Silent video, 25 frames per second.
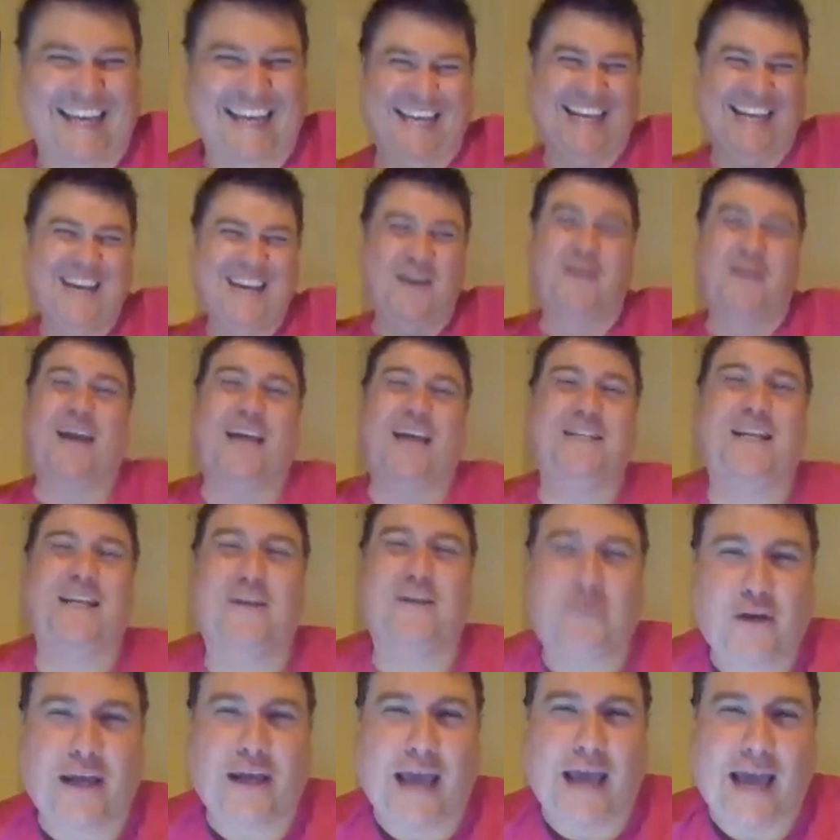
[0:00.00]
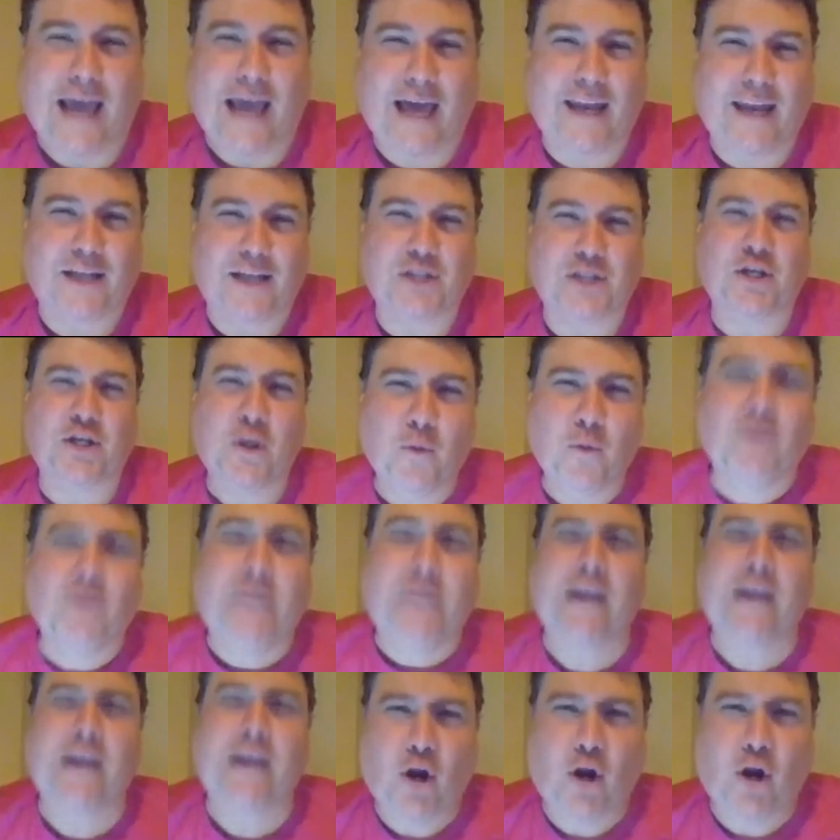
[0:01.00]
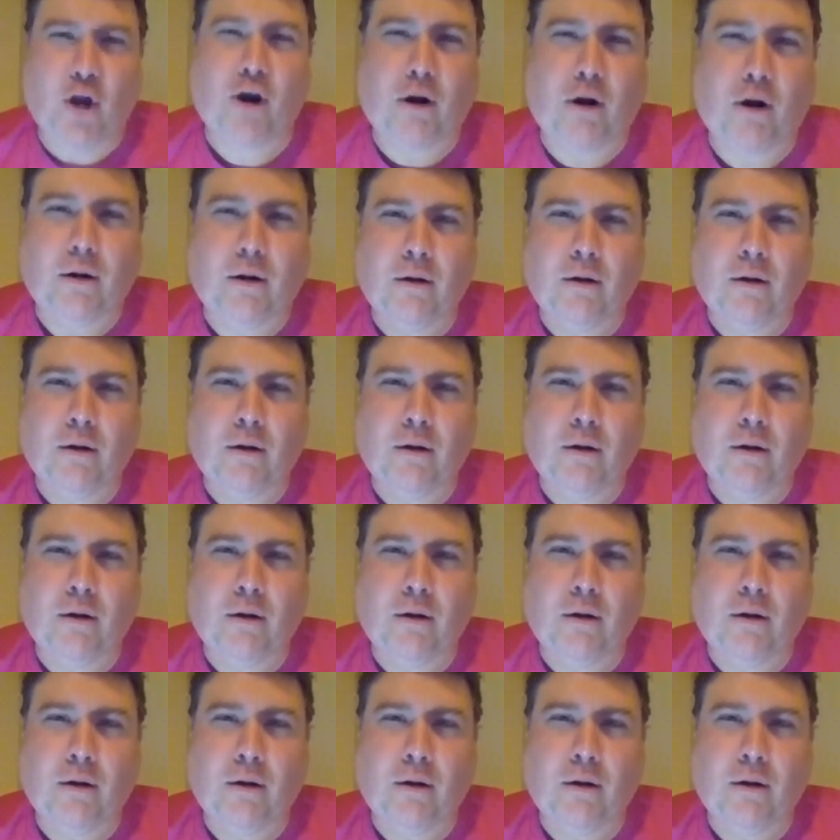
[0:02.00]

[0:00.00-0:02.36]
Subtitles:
Okay, Tiffany Haddish. We'll take her.